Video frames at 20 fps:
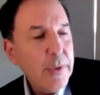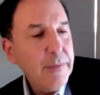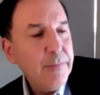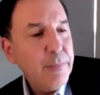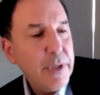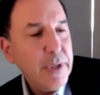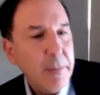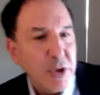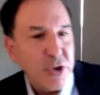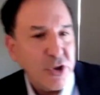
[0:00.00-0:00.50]

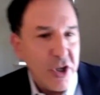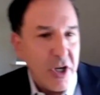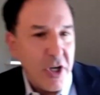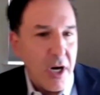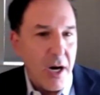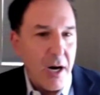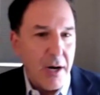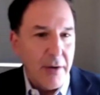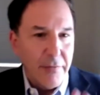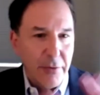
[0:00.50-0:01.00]
pretty much
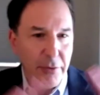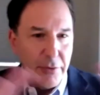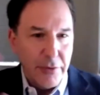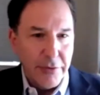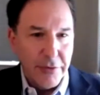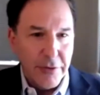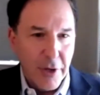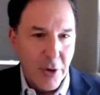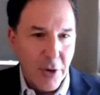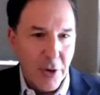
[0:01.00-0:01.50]

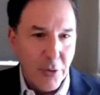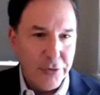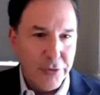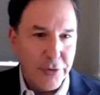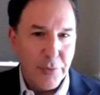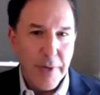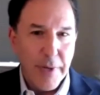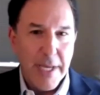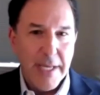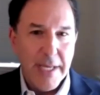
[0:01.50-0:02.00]
covered the whole
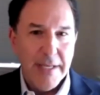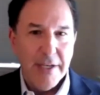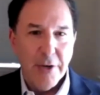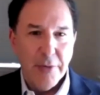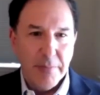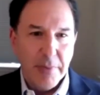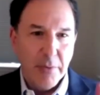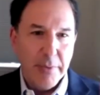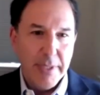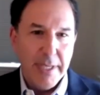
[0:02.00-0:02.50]
terrain here,
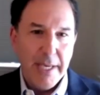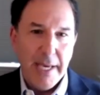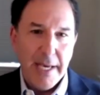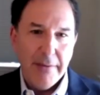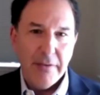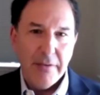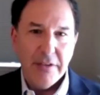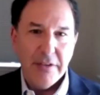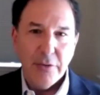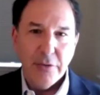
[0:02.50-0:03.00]
but we
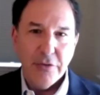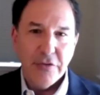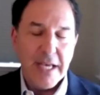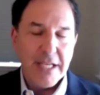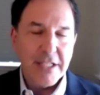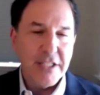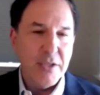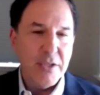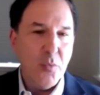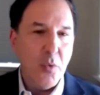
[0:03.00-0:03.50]
haven't. There's
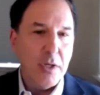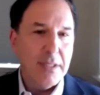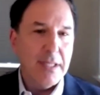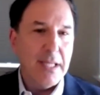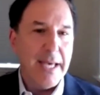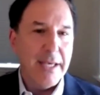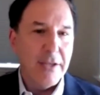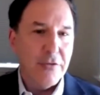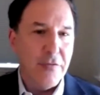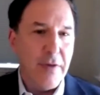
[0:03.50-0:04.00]
actually one
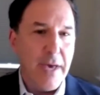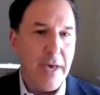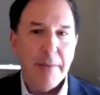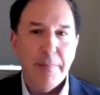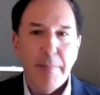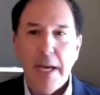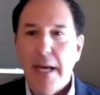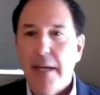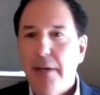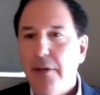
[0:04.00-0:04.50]
last
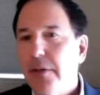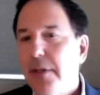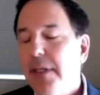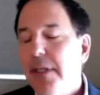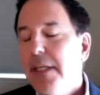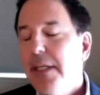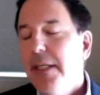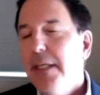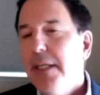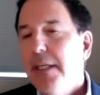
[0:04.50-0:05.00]
fact pattern
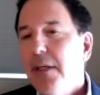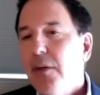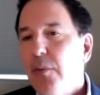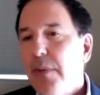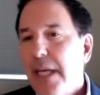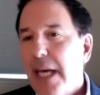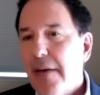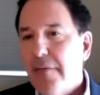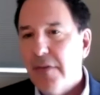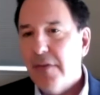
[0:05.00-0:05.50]

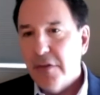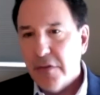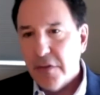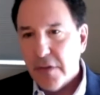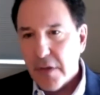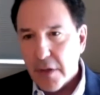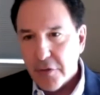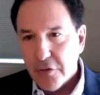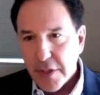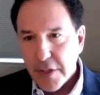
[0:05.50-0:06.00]
we haven't
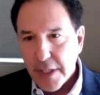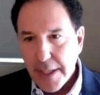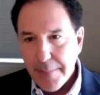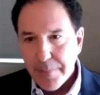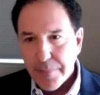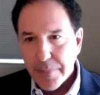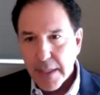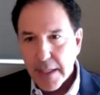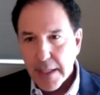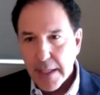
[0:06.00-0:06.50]
discussed yet.
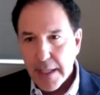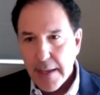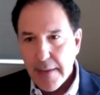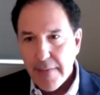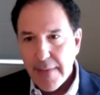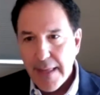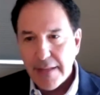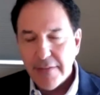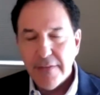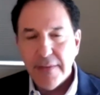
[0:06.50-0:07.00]

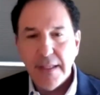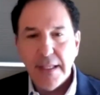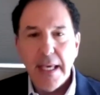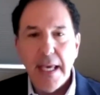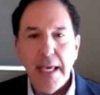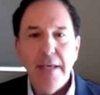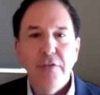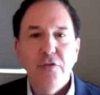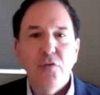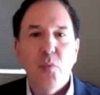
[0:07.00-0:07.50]
And that's the
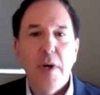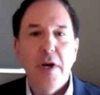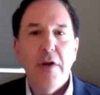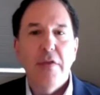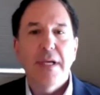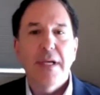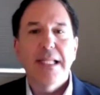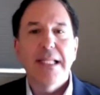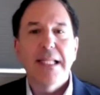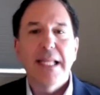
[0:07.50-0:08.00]
case where
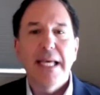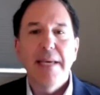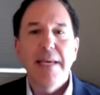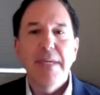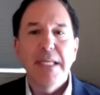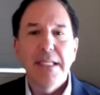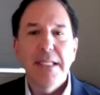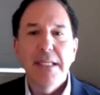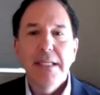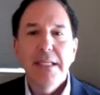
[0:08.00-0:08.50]
the
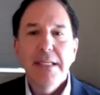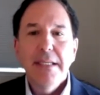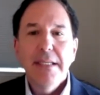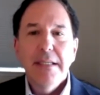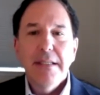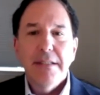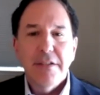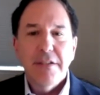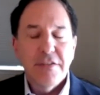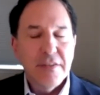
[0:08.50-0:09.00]
claimant
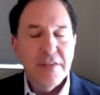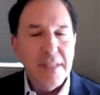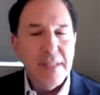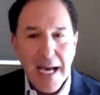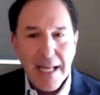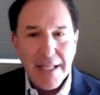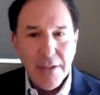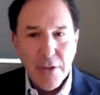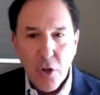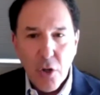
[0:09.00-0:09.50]
does
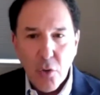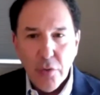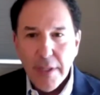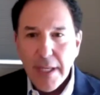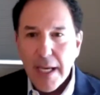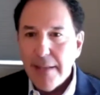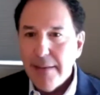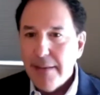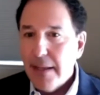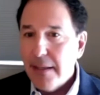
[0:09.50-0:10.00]
not know the
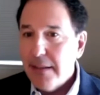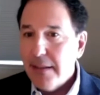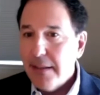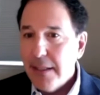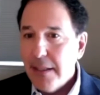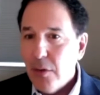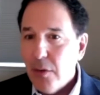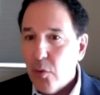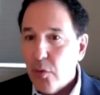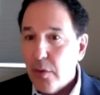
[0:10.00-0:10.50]

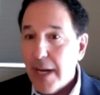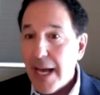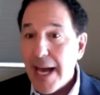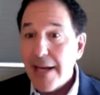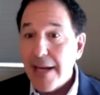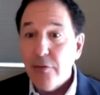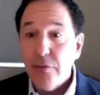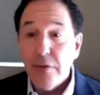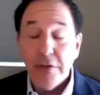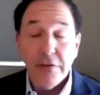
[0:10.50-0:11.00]
identity or
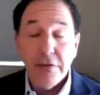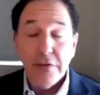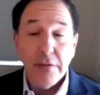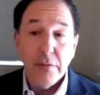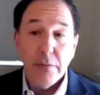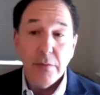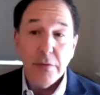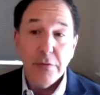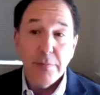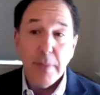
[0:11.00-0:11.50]
address of
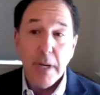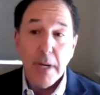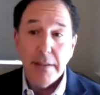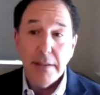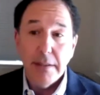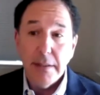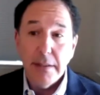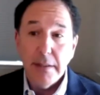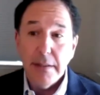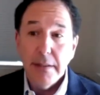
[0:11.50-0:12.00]
the respondent.